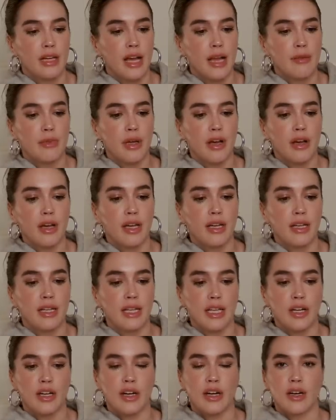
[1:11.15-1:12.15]
I'm not
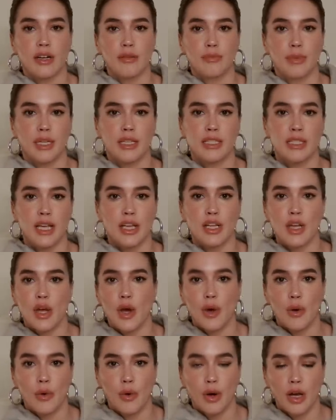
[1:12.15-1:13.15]
here because I
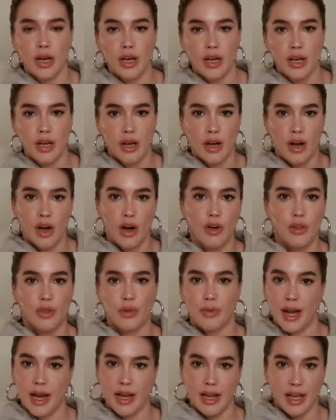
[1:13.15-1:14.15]
know all
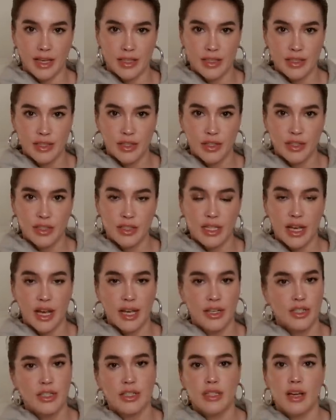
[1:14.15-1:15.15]
the right answers.
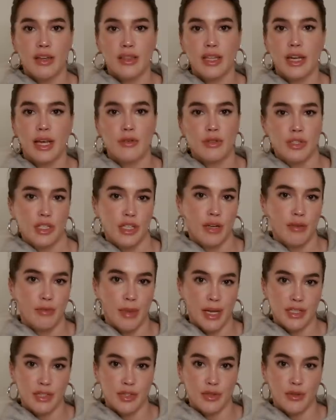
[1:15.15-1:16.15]
I just thought that I would share
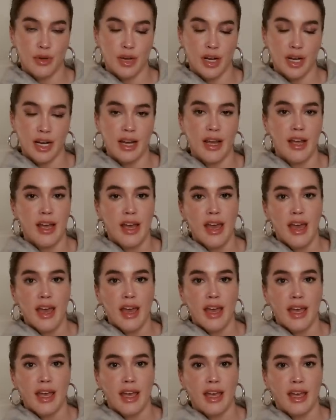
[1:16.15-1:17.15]
my story
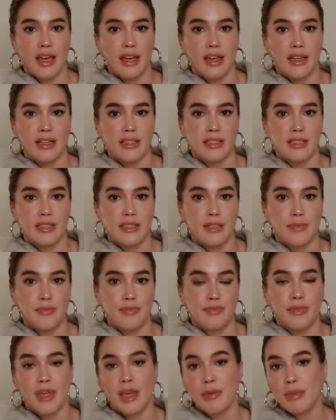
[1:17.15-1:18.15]
and
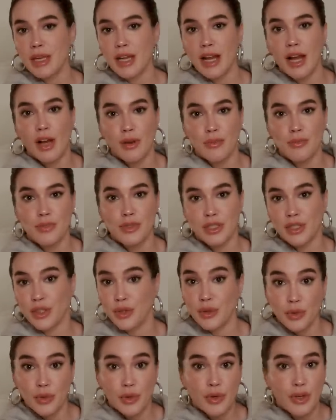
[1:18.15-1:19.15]
maybe it helps
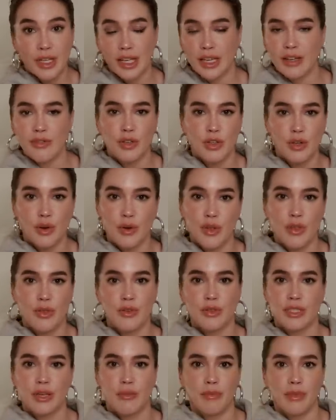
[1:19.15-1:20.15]
you if you're going
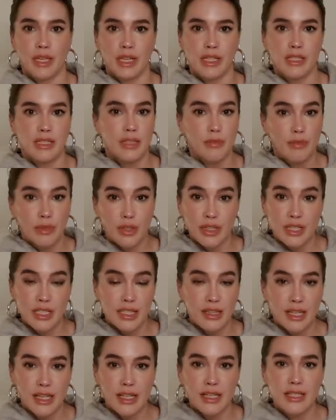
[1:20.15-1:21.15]
through something similar
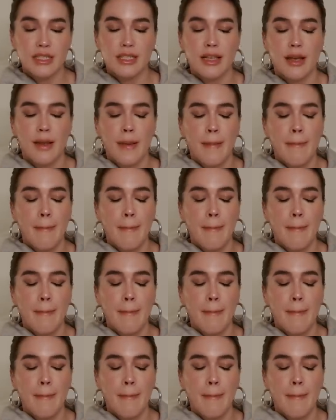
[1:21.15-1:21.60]
to this.